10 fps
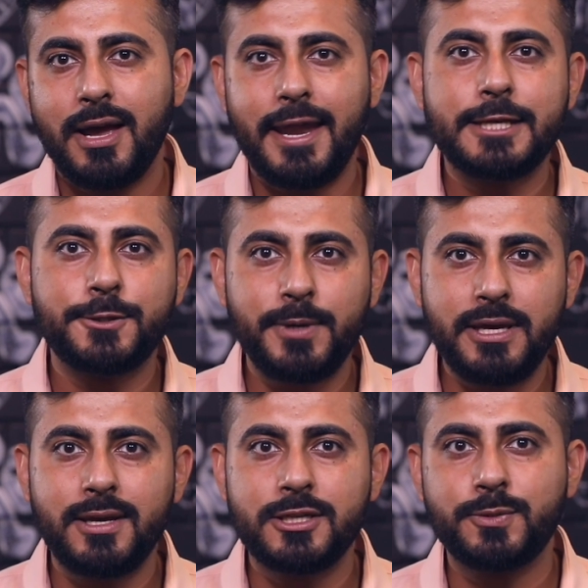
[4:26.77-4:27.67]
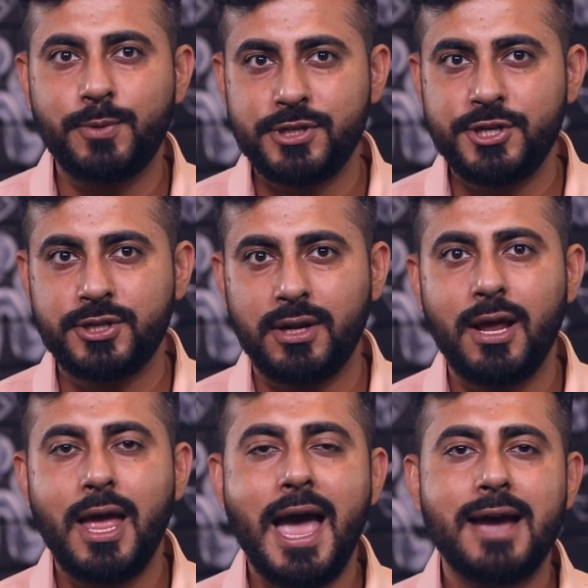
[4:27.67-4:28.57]
and experienced
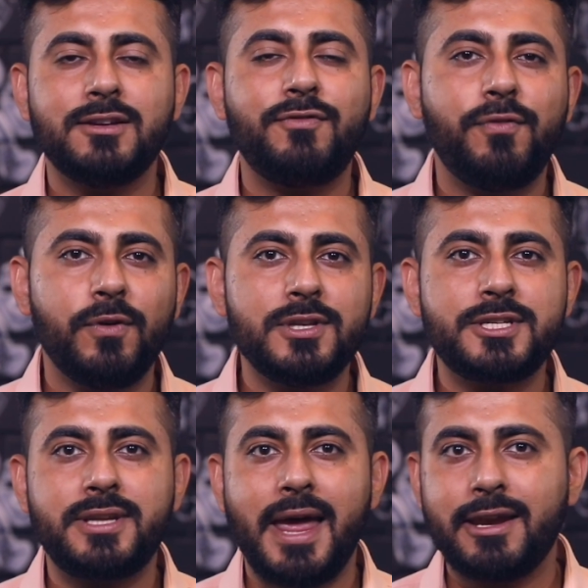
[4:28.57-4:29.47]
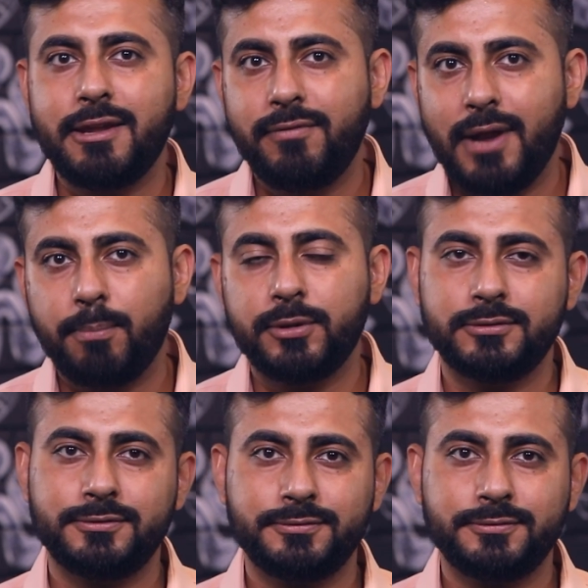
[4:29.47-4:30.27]
position as a full-stack developer?